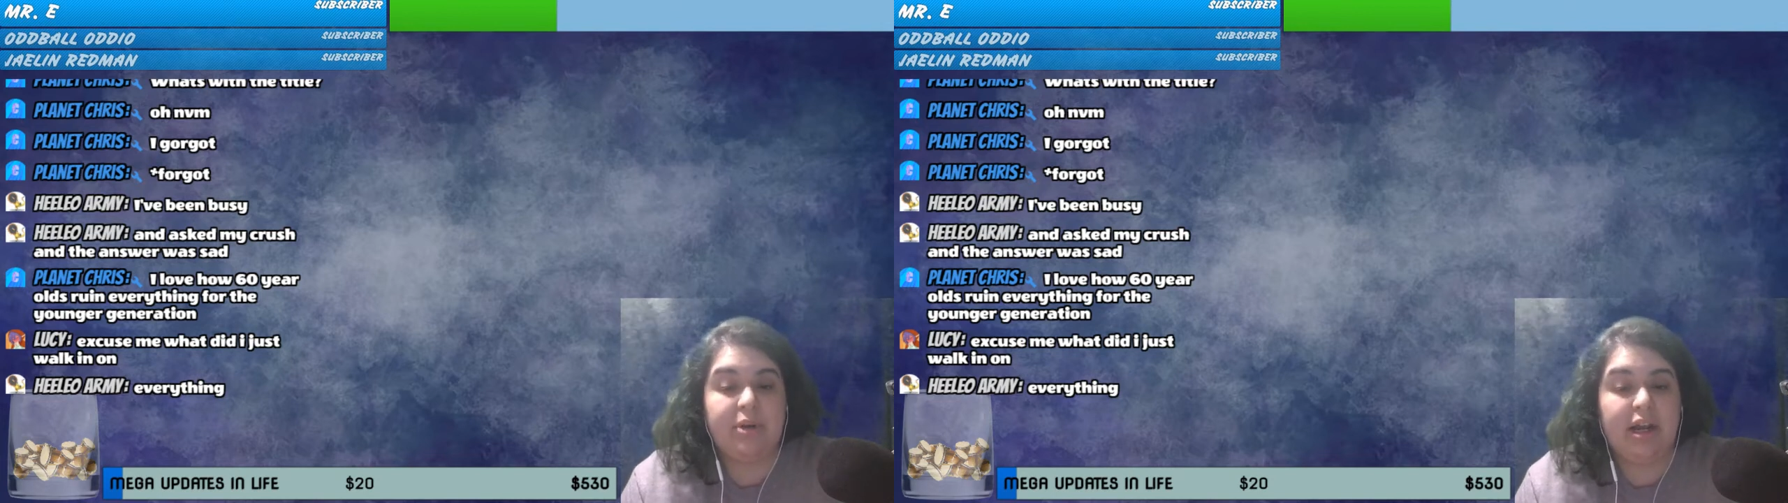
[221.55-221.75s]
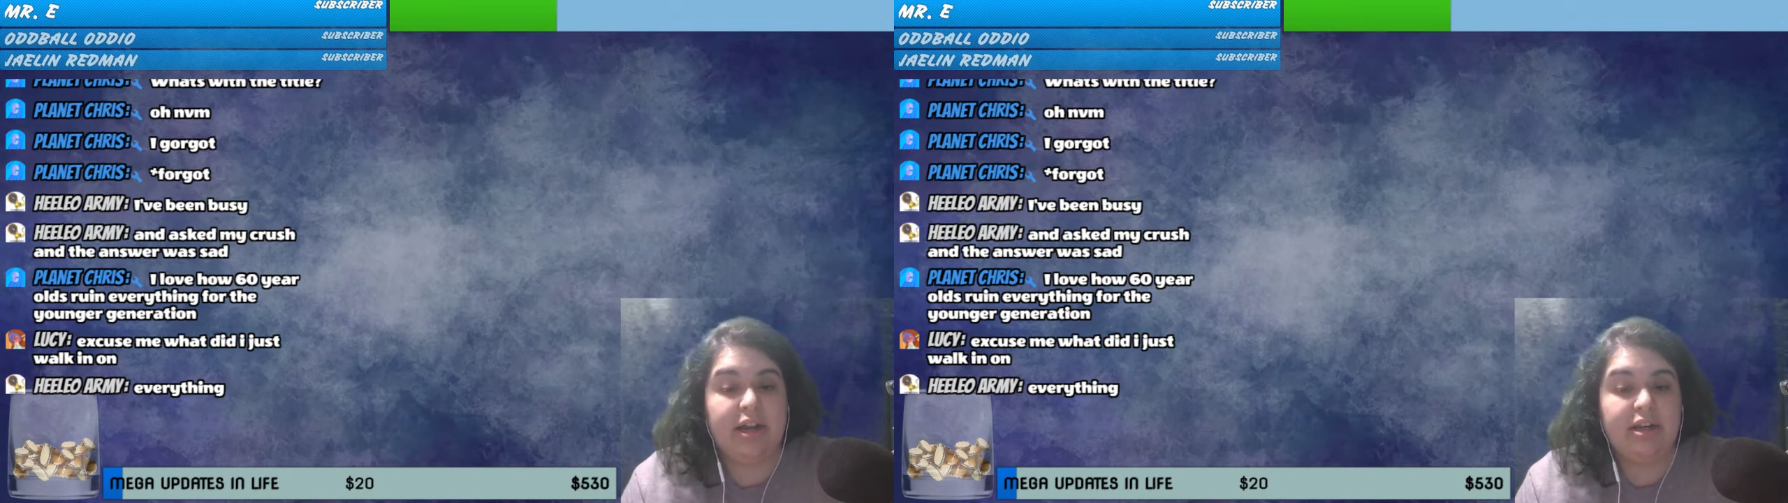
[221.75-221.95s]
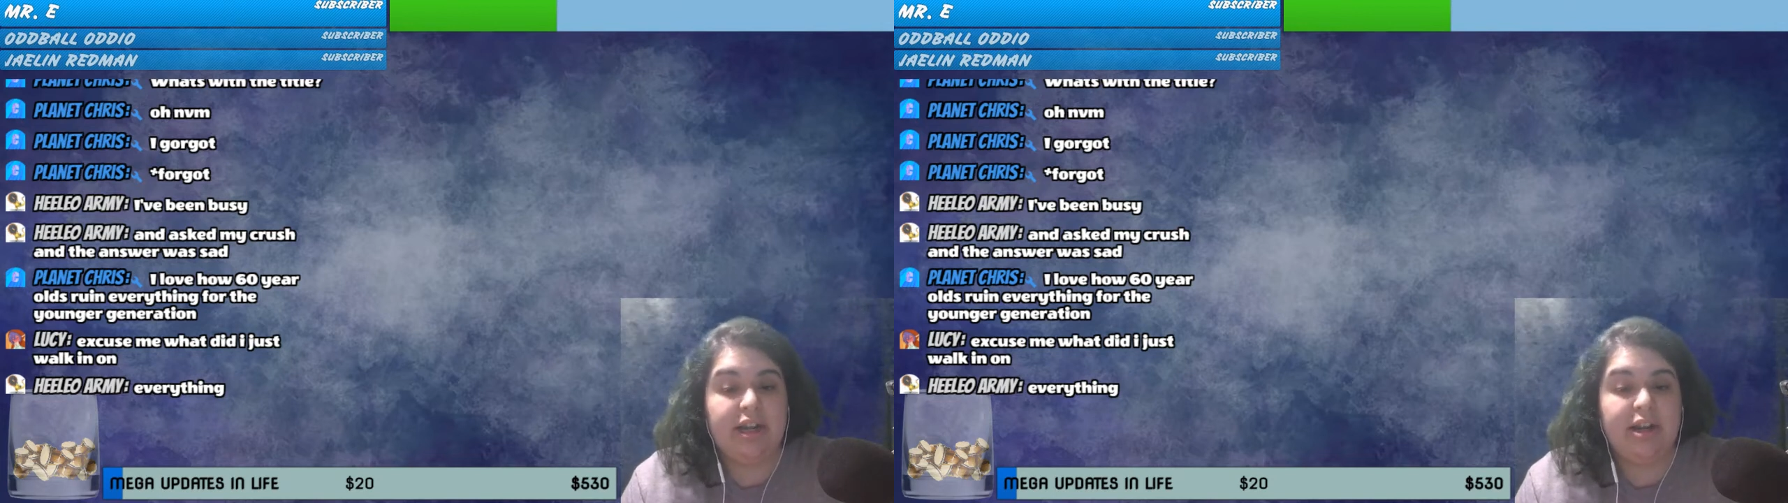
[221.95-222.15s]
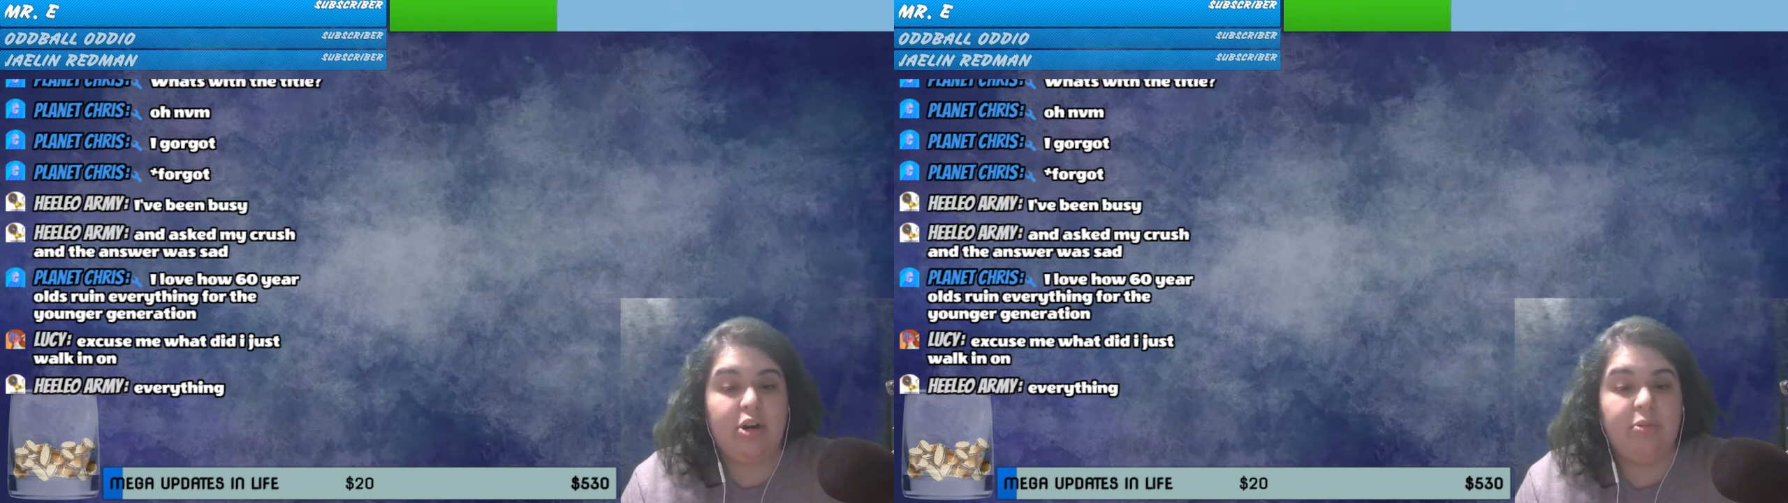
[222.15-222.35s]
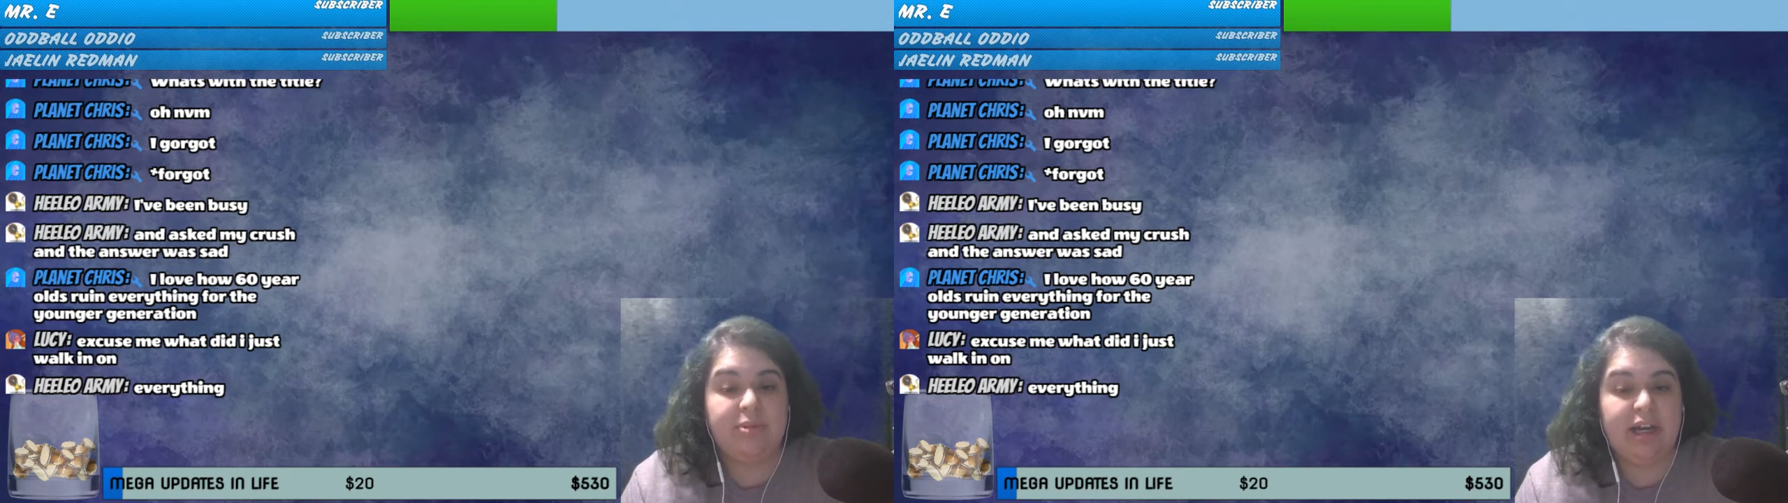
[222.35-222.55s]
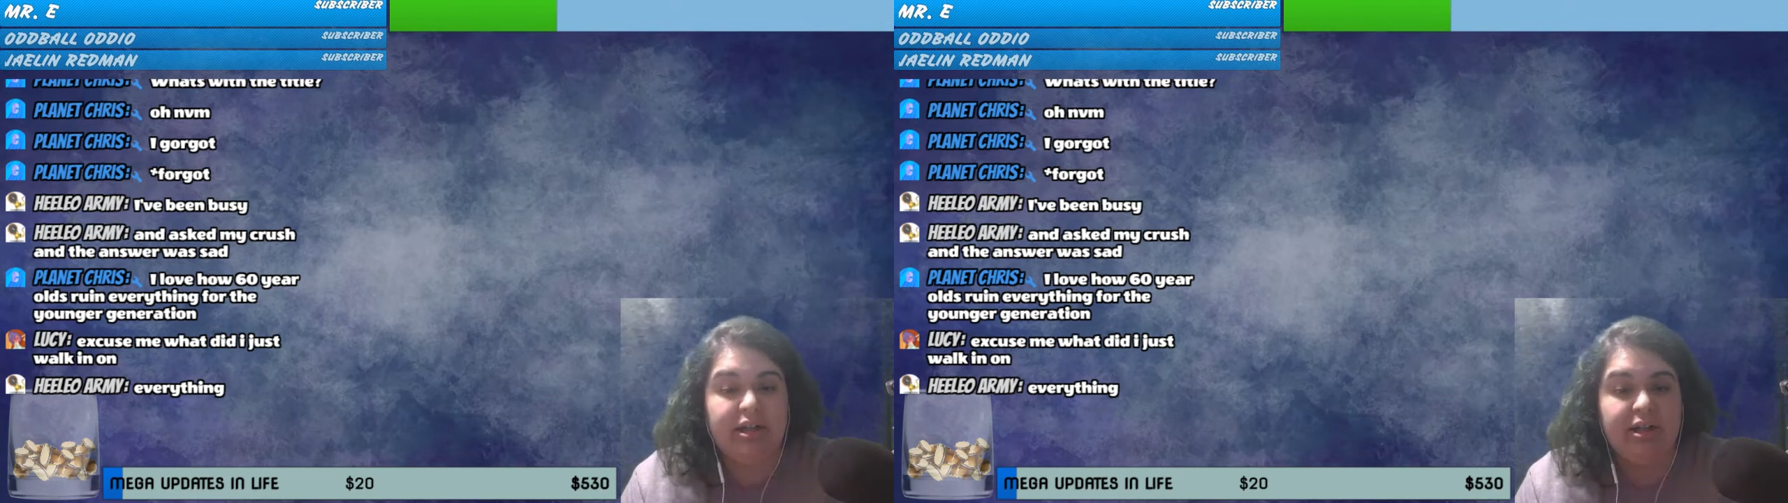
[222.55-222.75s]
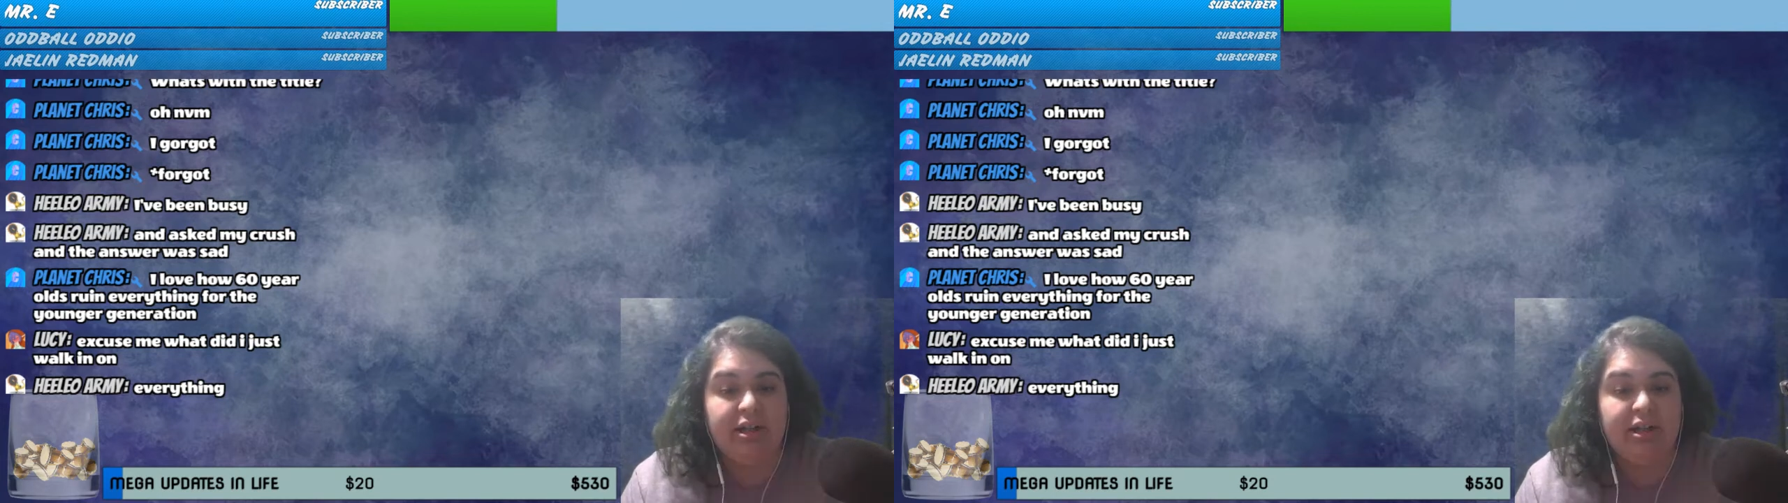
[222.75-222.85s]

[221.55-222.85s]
not. I hope not.